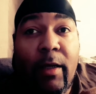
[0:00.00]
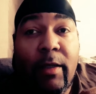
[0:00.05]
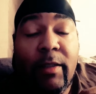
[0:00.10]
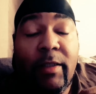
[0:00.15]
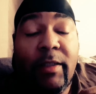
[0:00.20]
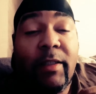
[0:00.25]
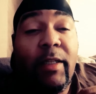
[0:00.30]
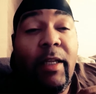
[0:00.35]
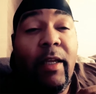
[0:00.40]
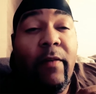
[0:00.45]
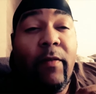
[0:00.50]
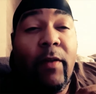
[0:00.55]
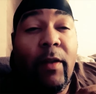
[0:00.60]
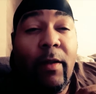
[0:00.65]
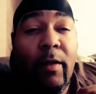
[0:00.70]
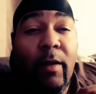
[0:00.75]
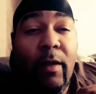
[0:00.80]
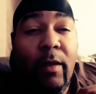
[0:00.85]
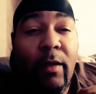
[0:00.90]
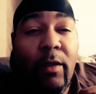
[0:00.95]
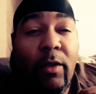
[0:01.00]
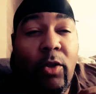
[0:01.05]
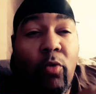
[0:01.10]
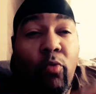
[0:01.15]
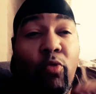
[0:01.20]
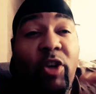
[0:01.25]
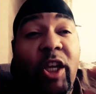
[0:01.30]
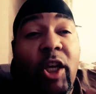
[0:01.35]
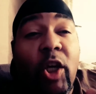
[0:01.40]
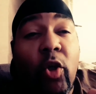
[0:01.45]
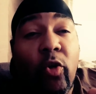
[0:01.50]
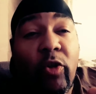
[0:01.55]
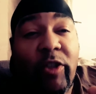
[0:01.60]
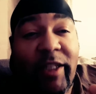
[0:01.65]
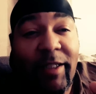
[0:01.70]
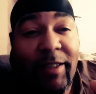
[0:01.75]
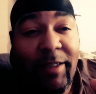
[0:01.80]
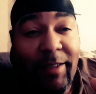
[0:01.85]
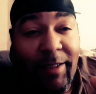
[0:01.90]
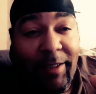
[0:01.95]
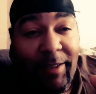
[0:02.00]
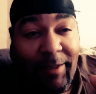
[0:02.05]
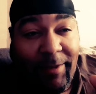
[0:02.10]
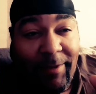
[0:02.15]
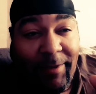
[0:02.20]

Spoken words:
Steven, you killed it.